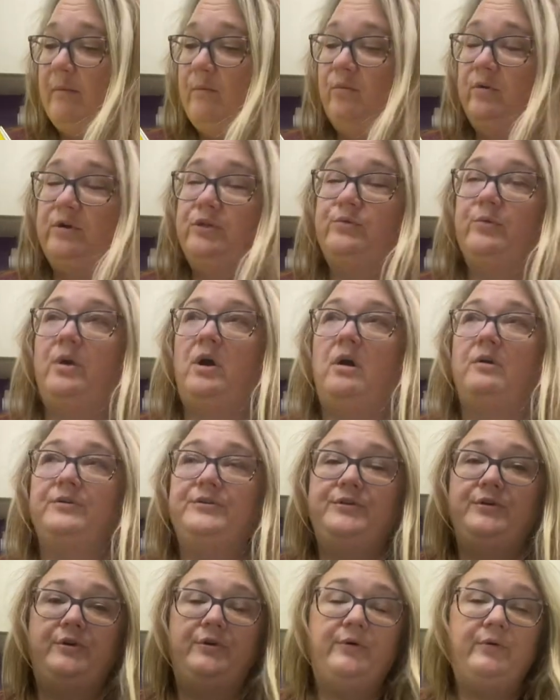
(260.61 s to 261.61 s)
which would
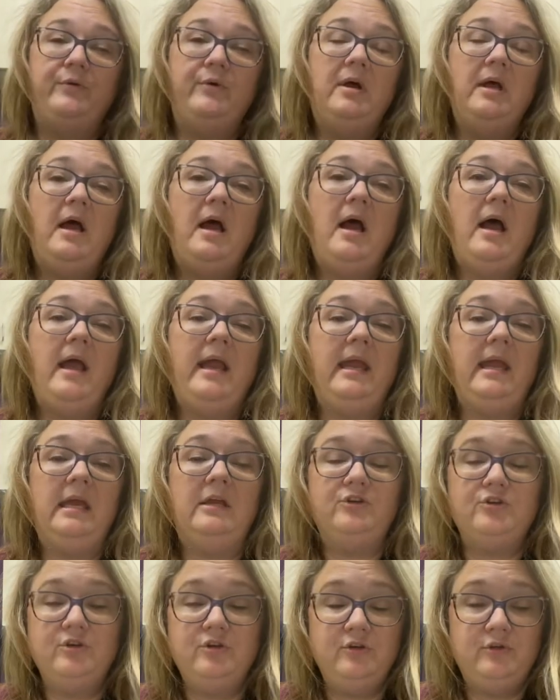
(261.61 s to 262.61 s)
also
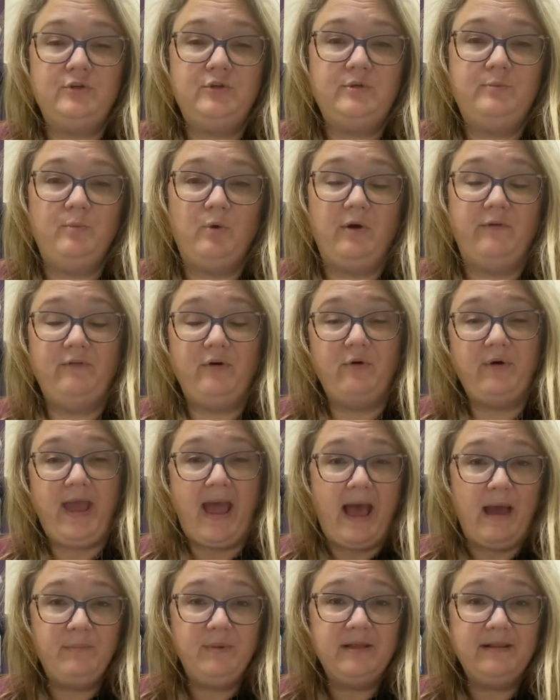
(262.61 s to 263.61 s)
introduce more
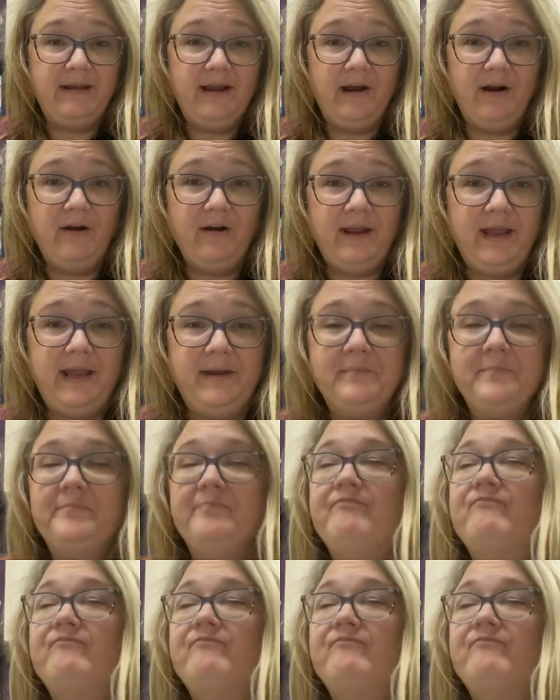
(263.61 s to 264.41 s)
vocabulary.